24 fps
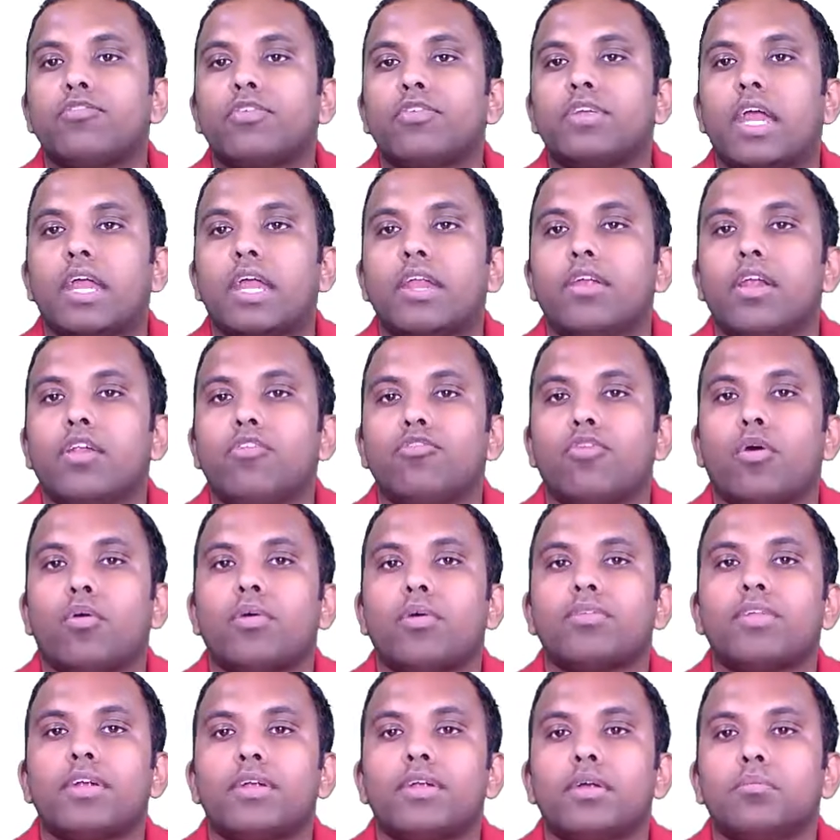general form
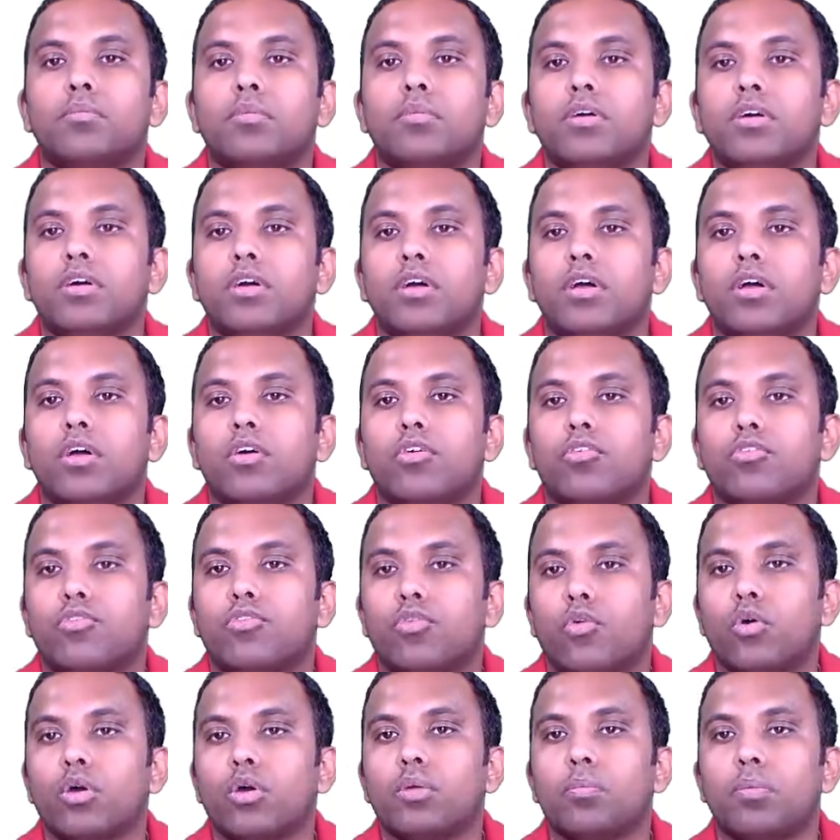of that number?
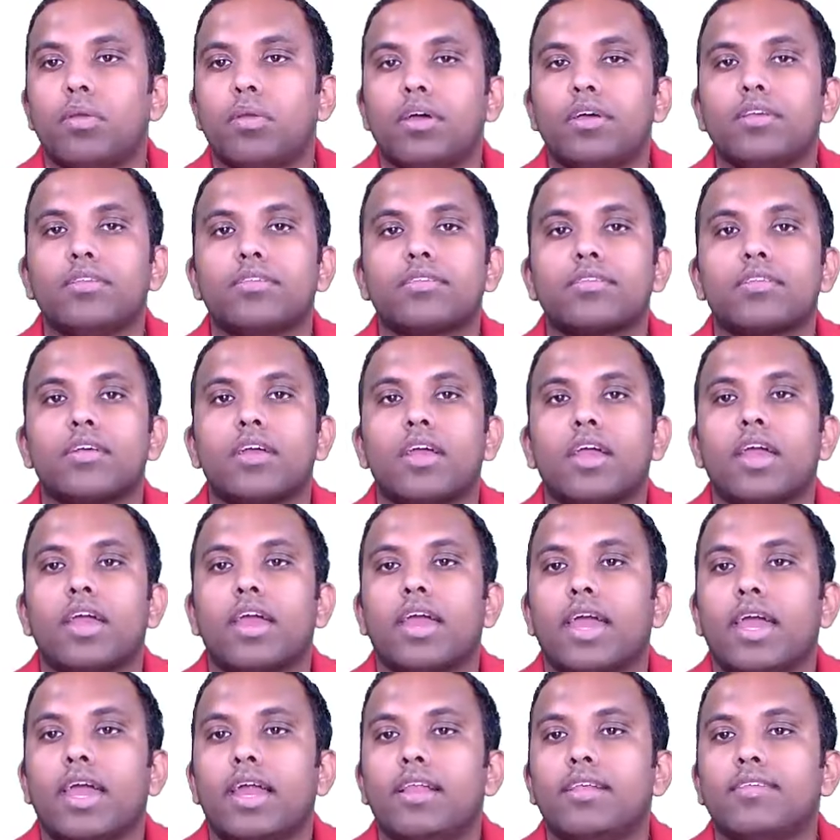4 plus
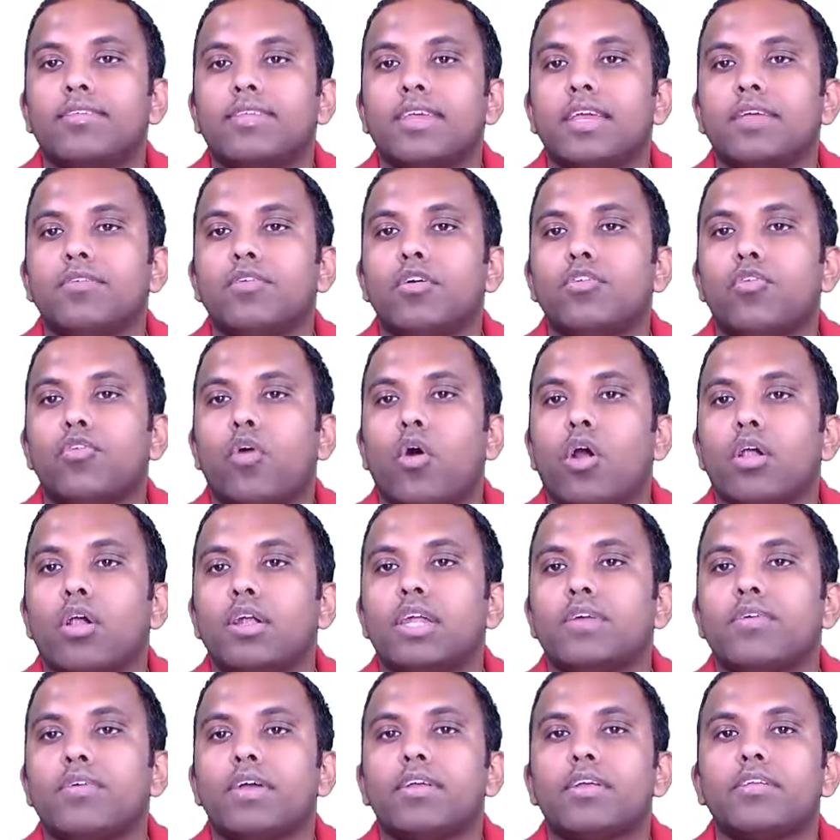LCM of all
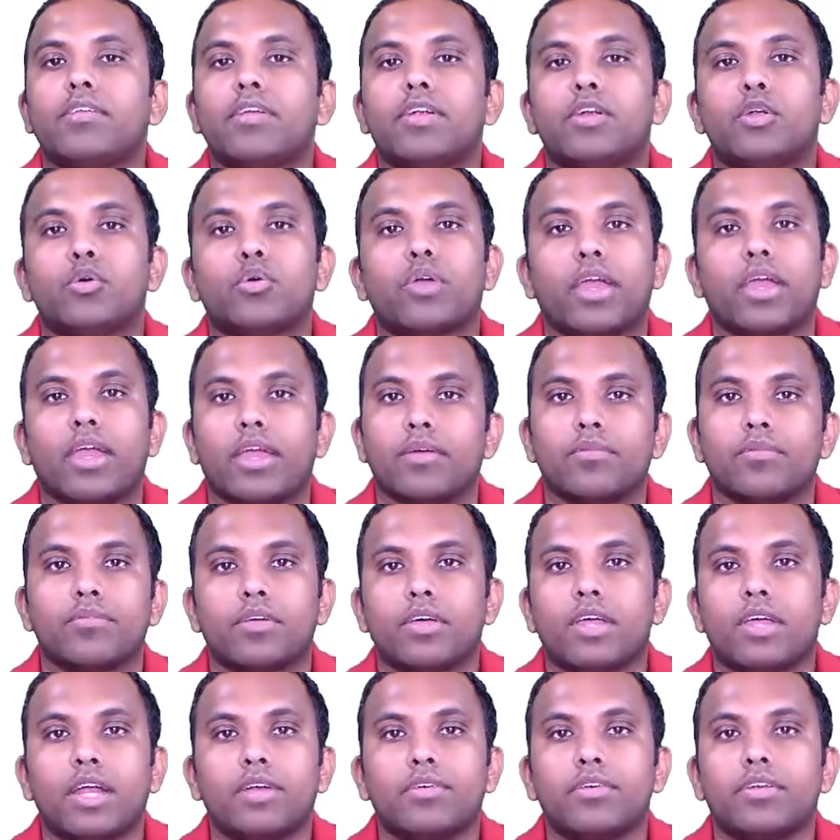divisors into k,
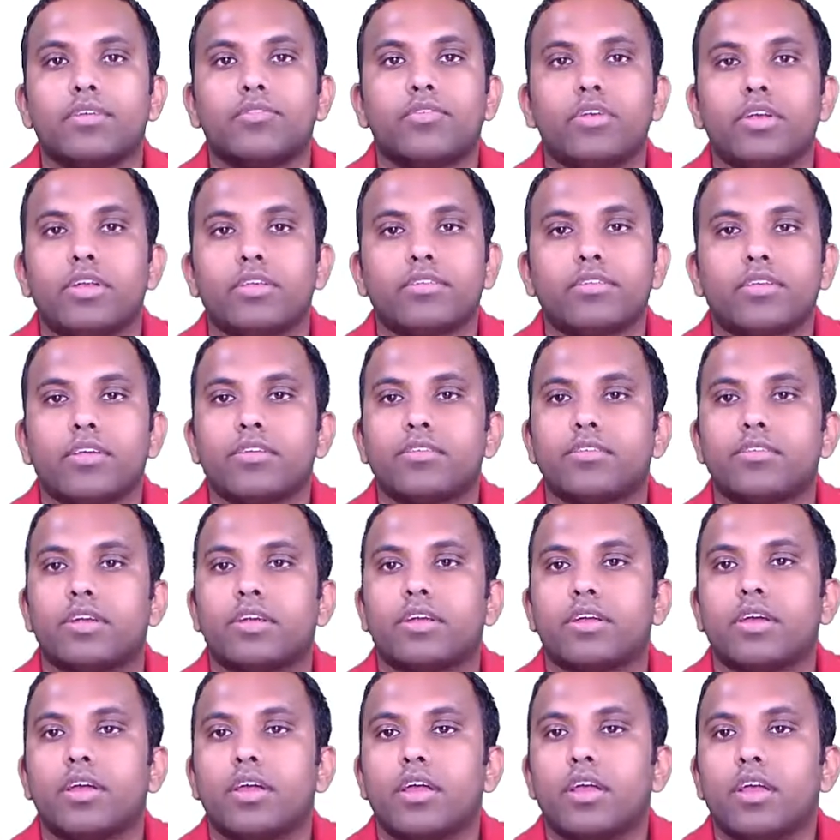right? We discussed it.
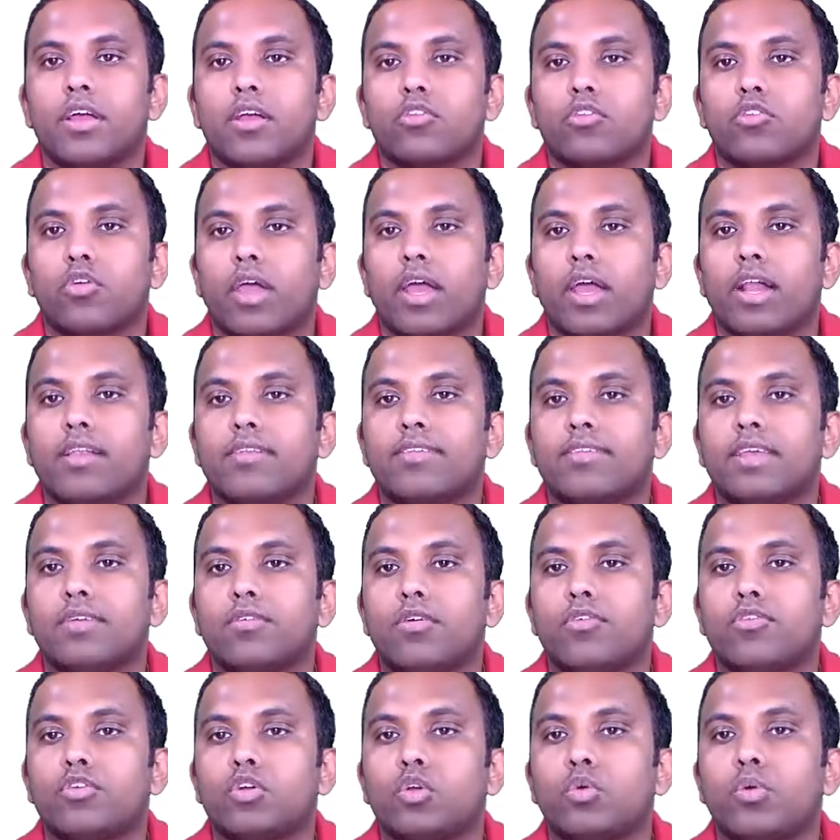So LCM
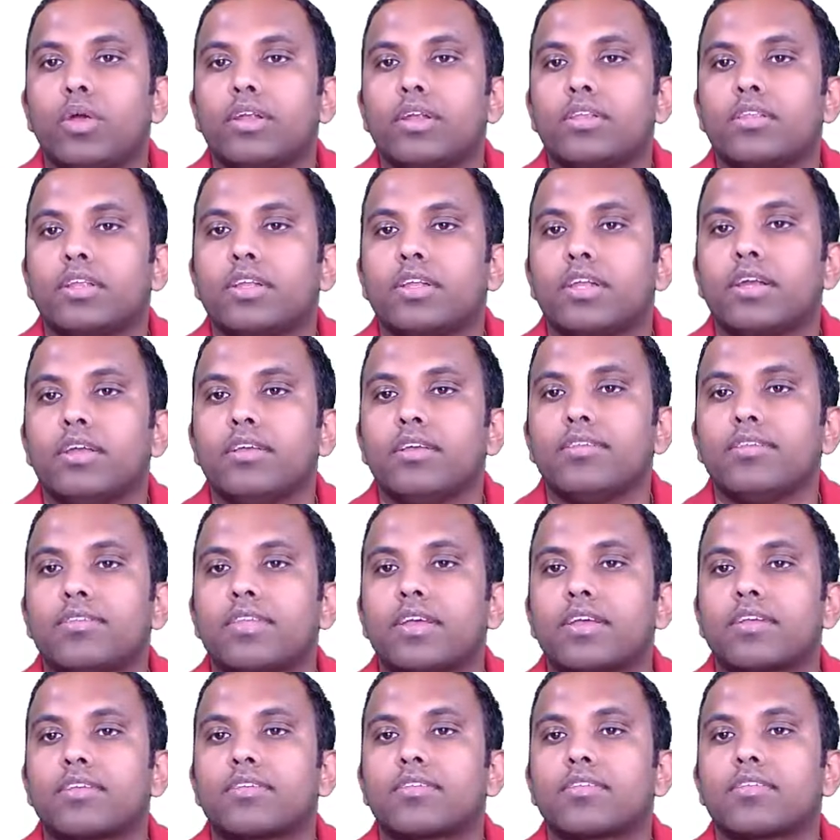of 2 and 3, that
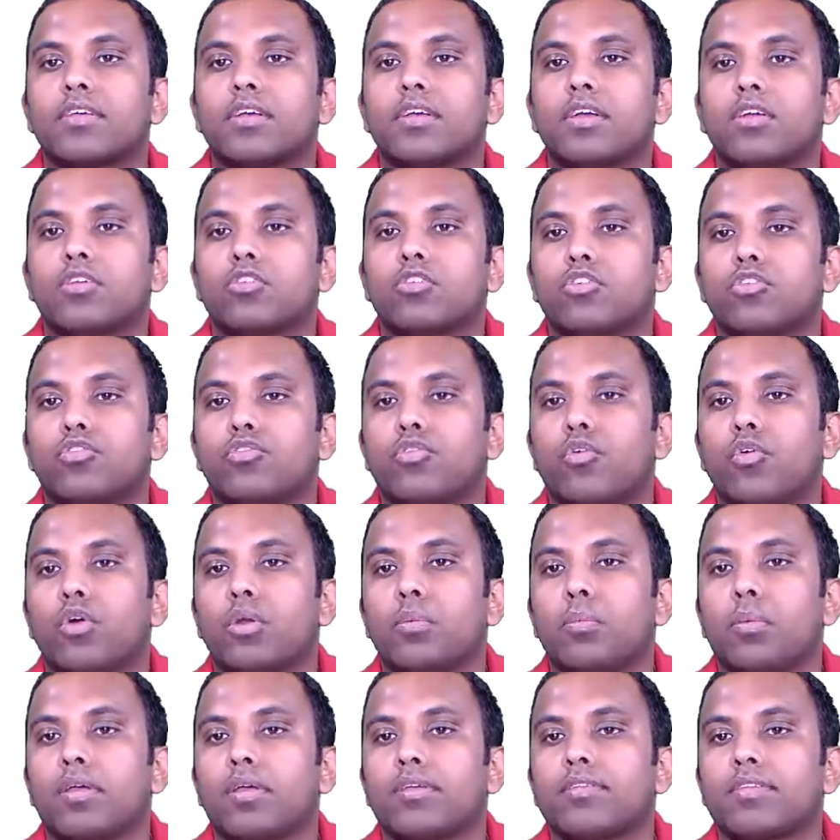6. So 4
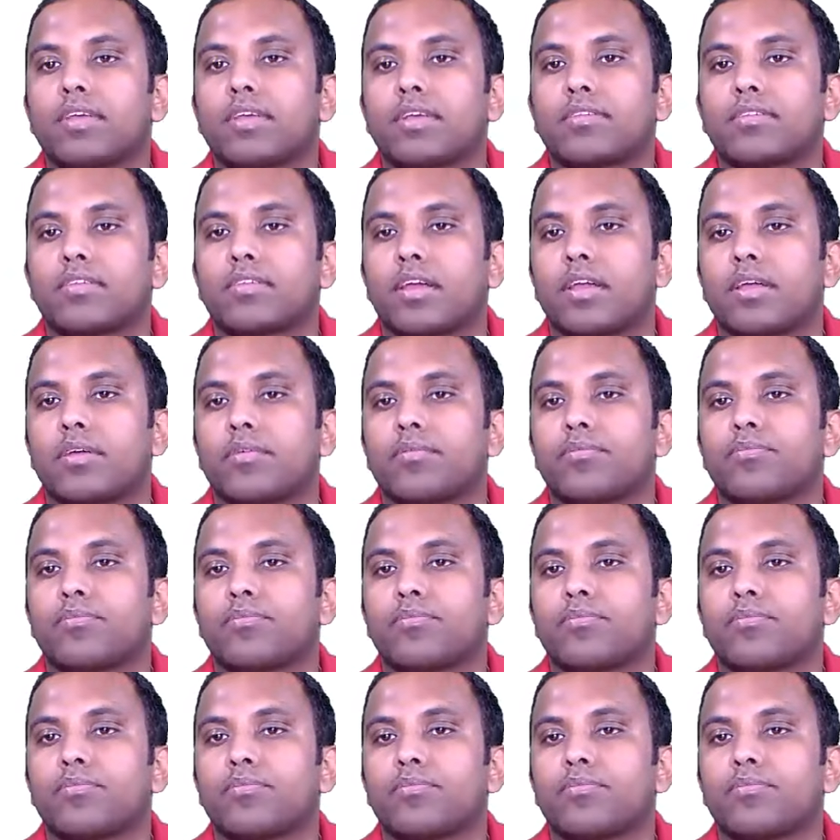plus 6k.